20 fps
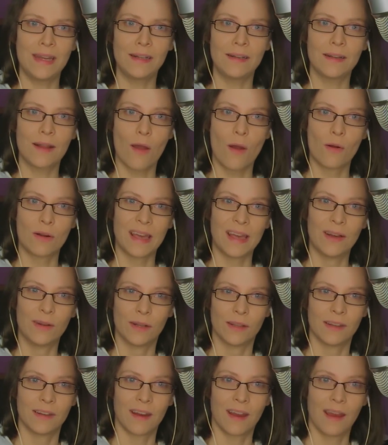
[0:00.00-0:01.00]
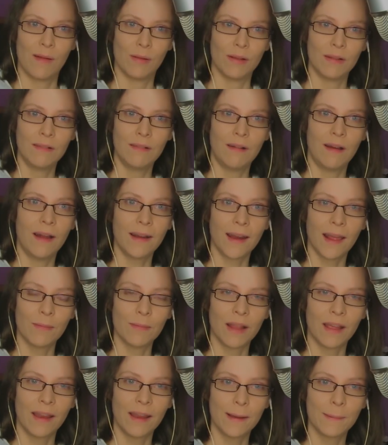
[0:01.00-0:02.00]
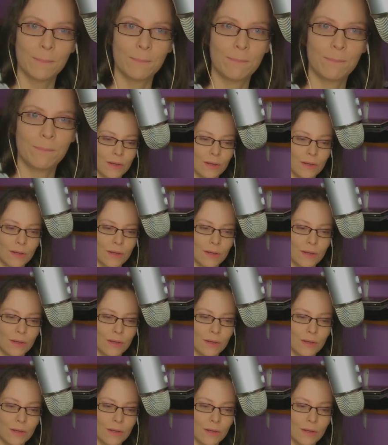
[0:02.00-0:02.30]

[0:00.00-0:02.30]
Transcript: a dildo down on the table and I'm like,